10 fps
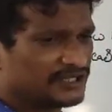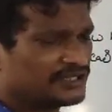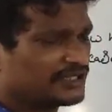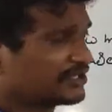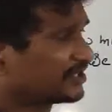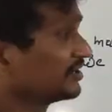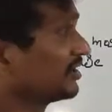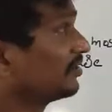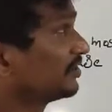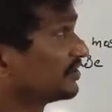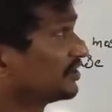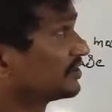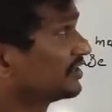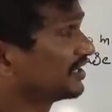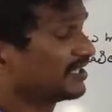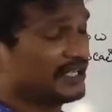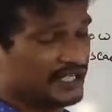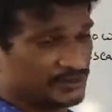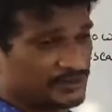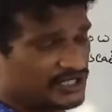disease resistance, not disease here,
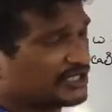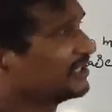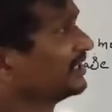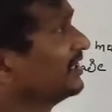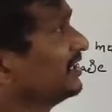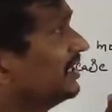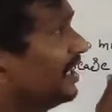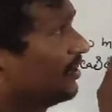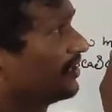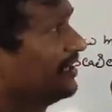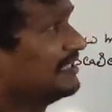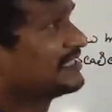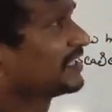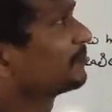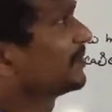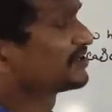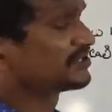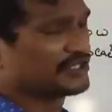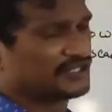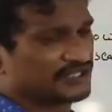especially, insect
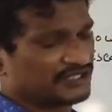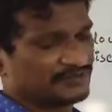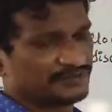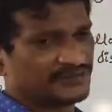pest resistant.